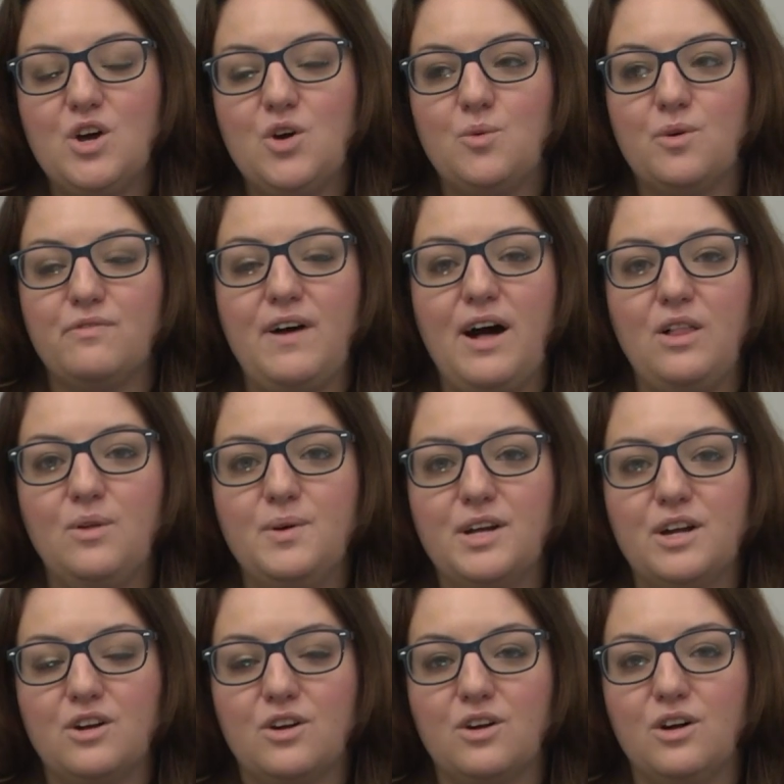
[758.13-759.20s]
We're following
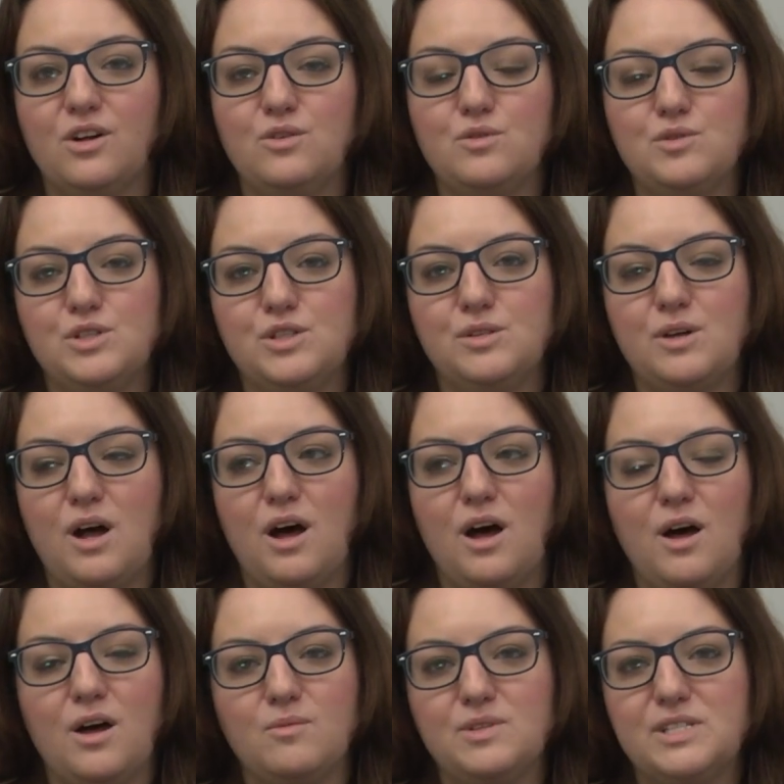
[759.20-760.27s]
a girl who's
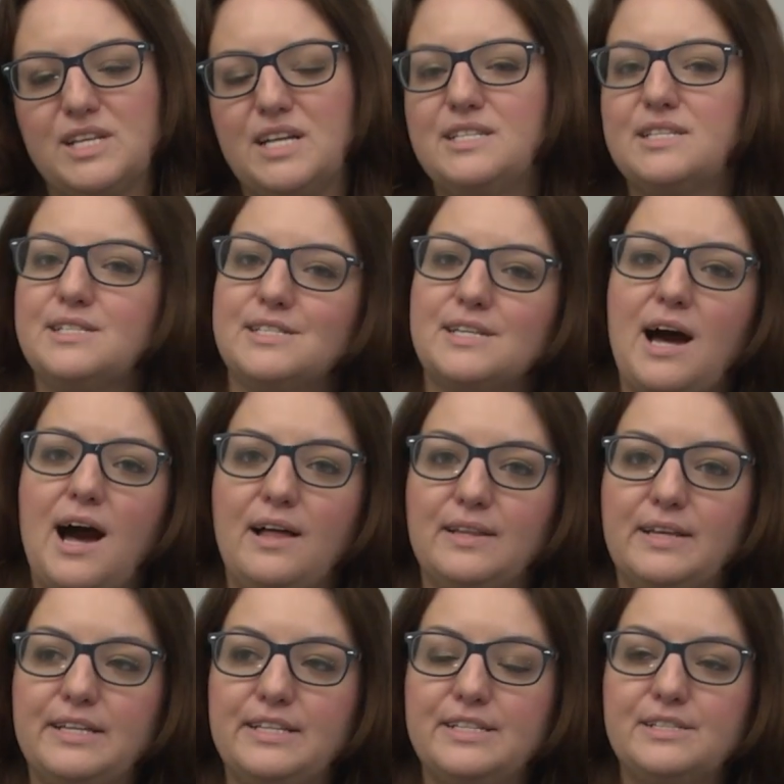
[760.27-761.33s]
was sent to
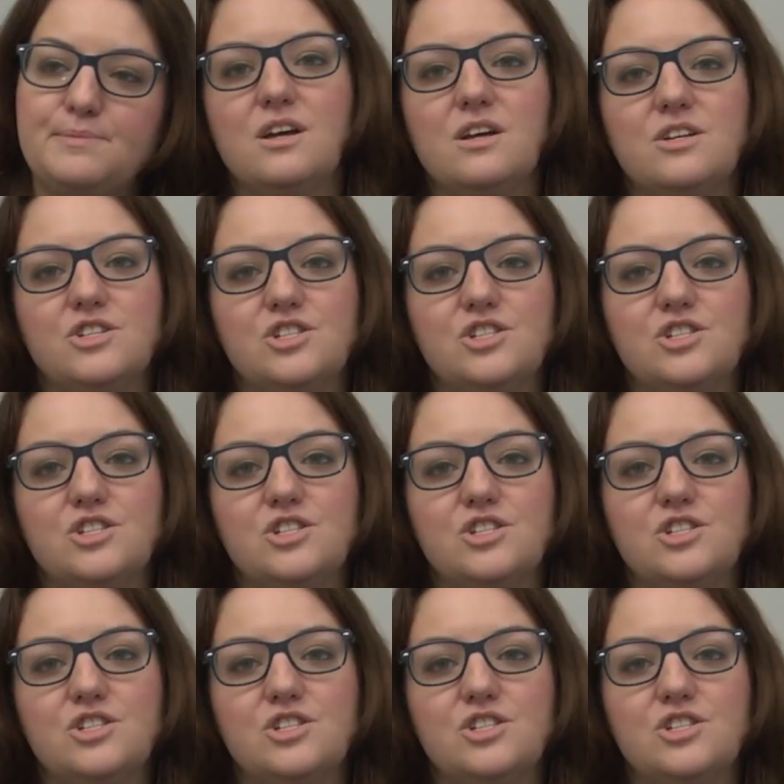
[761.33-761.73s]
Scotland.